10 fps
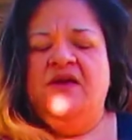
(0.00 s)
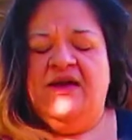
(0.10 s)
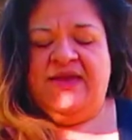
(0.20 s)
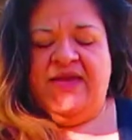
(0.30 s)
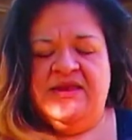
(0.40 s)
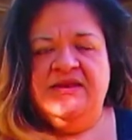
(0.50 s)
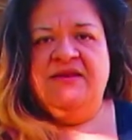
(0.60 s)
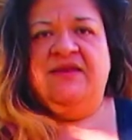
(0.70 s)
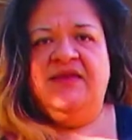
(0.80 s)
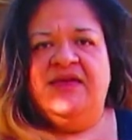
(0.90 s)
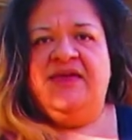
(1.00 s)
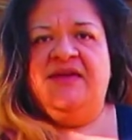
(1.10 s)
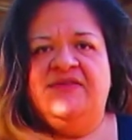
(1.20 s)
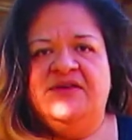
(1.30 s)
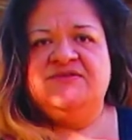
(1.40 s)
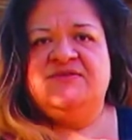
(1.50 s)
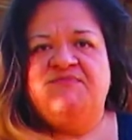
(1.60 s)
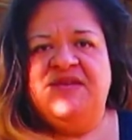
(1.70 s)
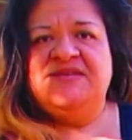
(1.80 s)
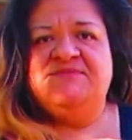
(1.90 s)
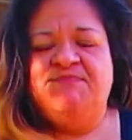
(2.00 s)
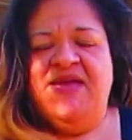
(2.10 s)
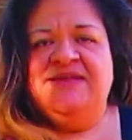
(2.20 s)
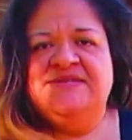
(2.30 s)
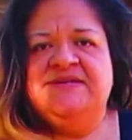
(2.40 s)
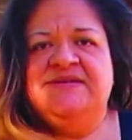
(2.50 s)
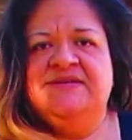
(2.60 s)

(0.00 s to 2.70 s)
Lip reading: again, get those knees bent,